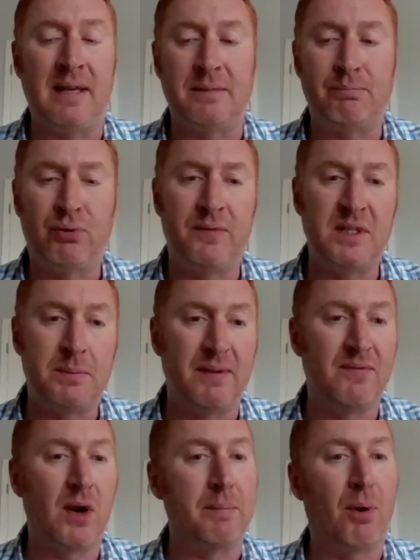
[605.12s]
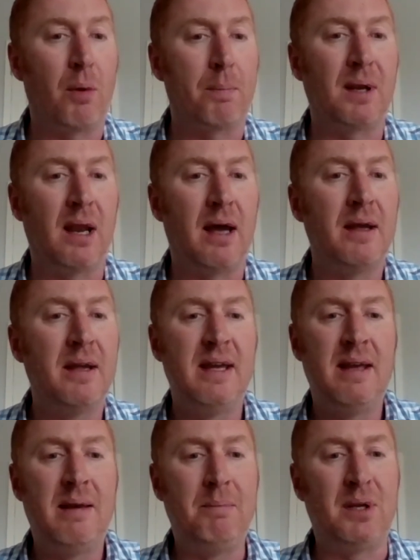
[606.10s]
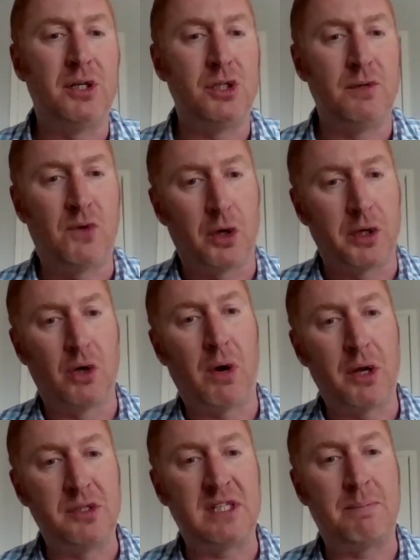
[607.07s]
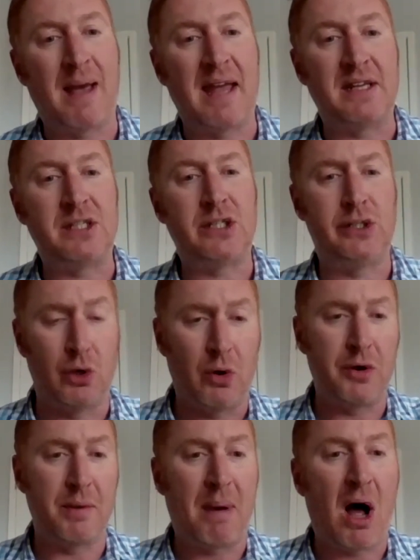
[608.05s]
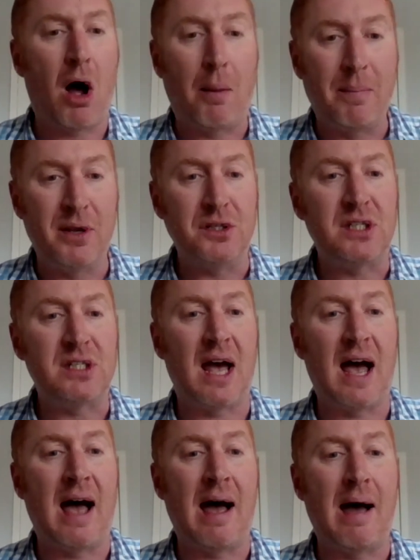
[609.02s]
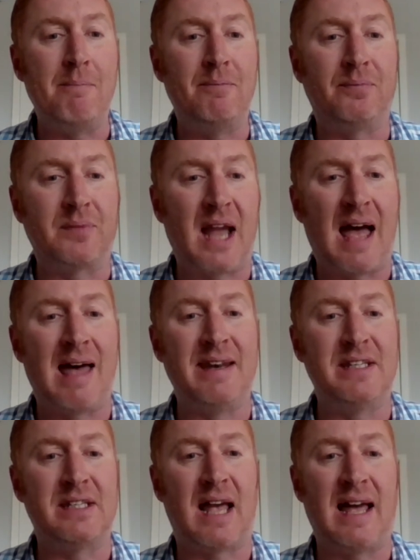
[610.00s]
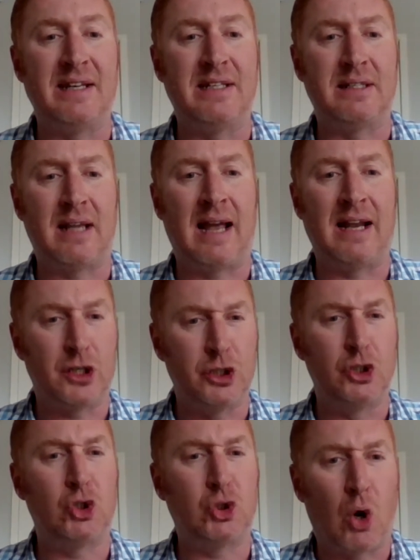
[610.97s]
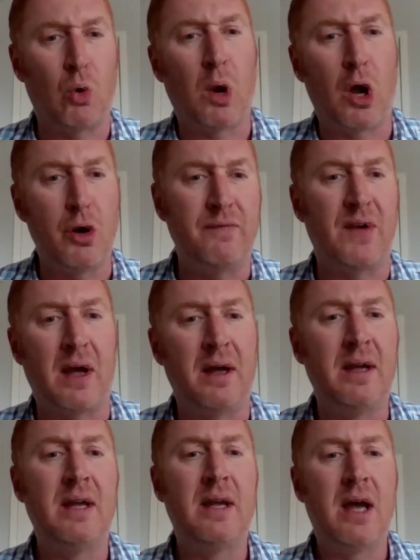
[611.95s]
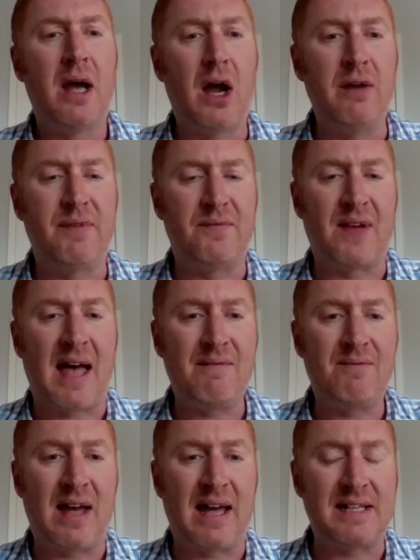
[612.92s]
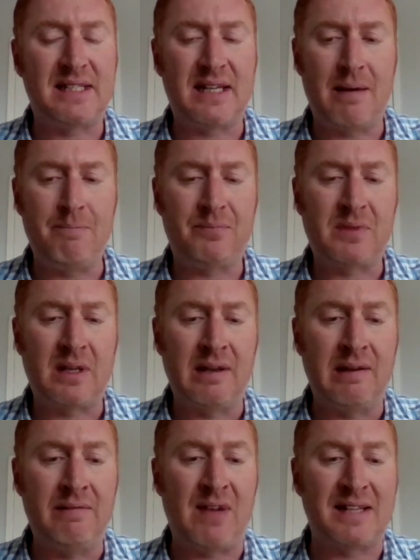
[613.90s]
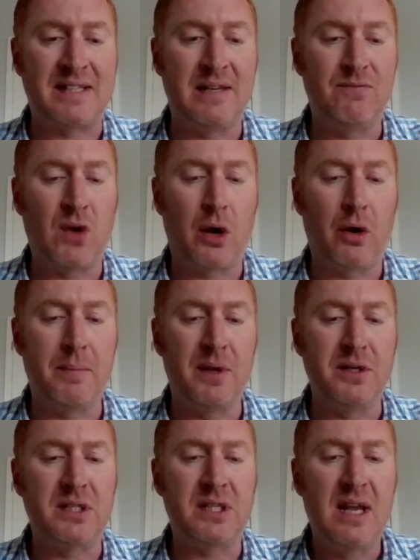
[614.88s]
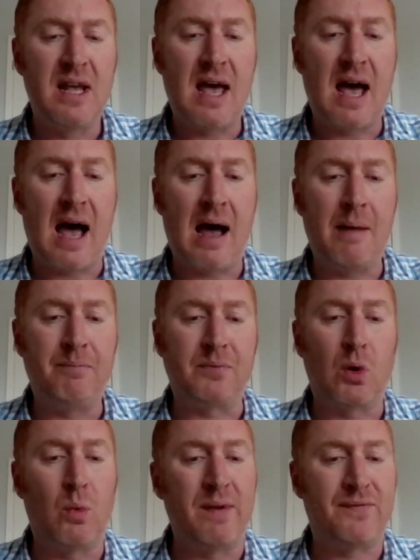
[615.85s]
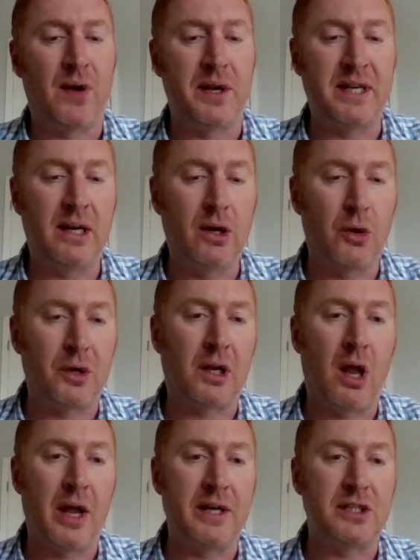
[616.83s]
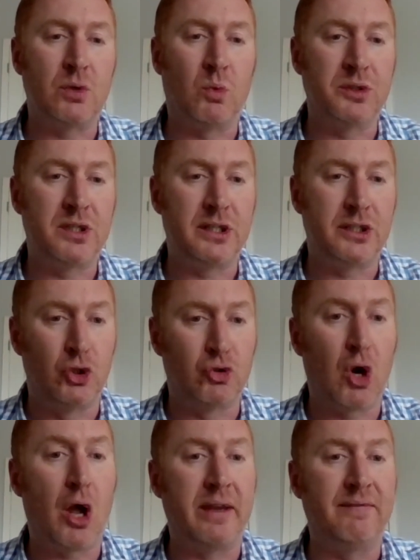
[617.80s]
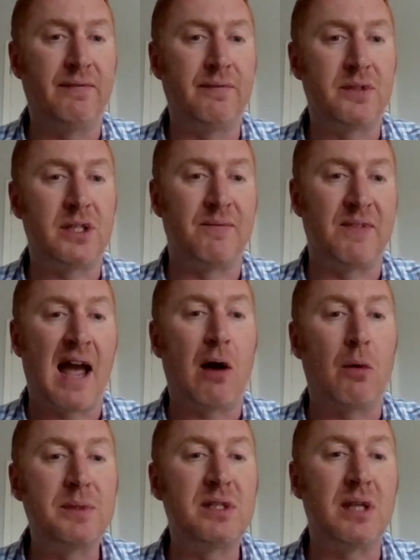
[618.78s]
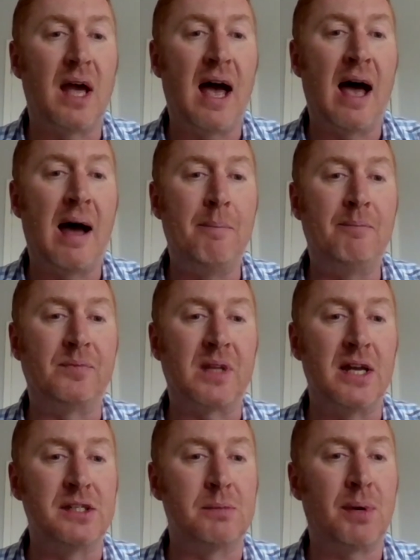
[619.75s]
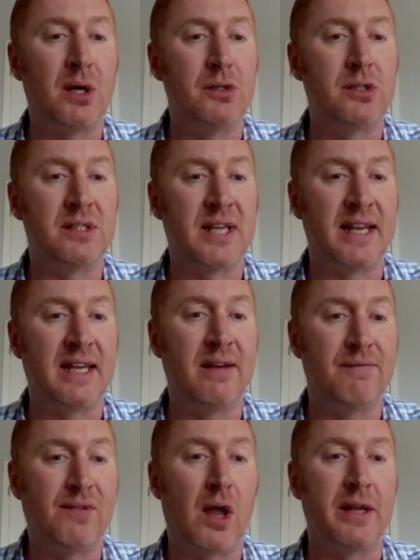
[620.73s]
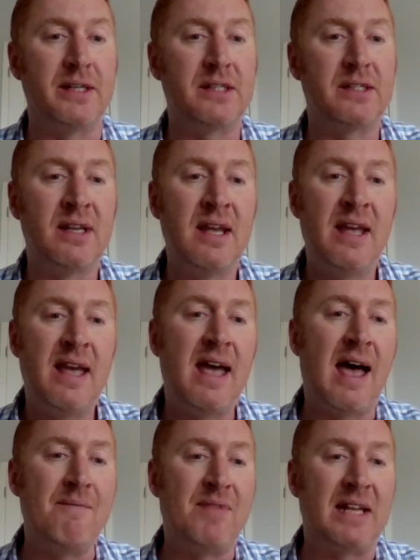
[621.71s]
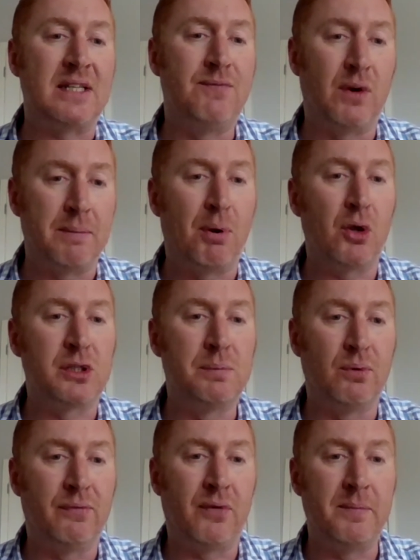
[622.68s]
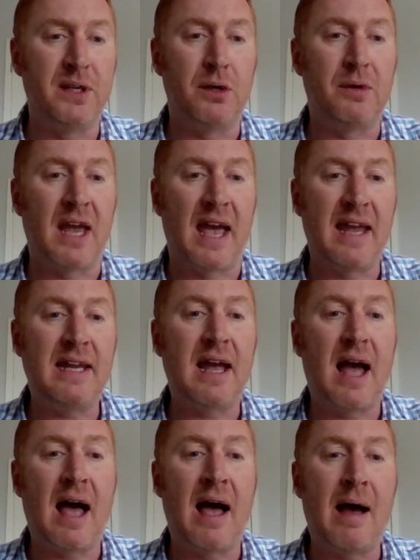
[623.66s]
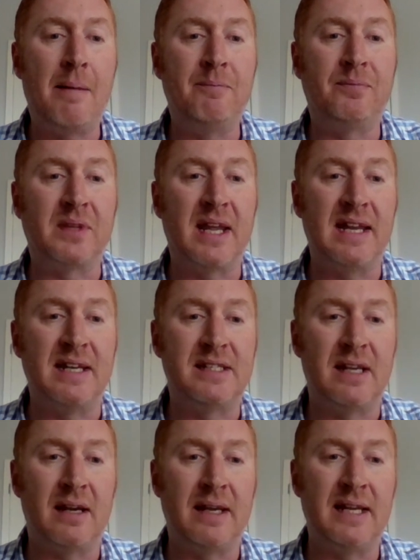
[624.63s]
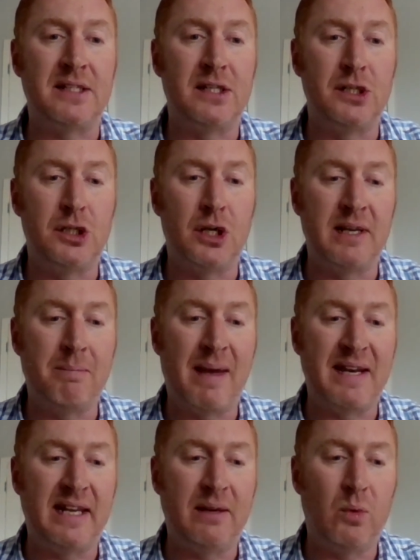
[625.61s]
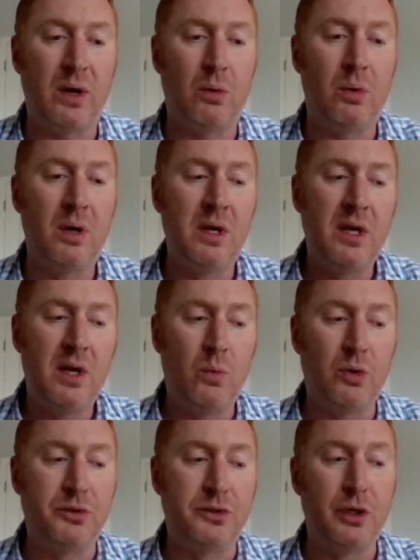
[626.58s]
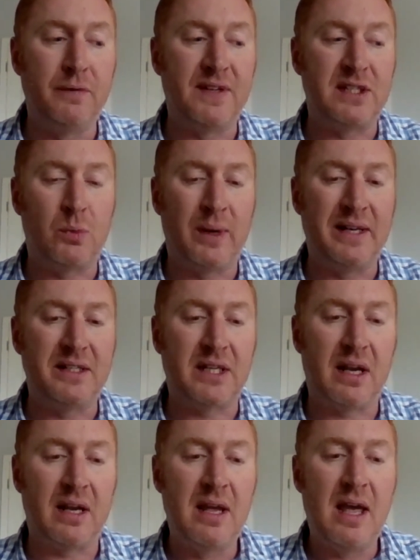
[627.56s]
proving to be very popular because you've got your own space, your own apartment, and control over that environment. We're finding a lot of clients are wanting to drive to the Alps as opposed to taking flights, and that's very possible from the UK. It's a journey many will do this winter.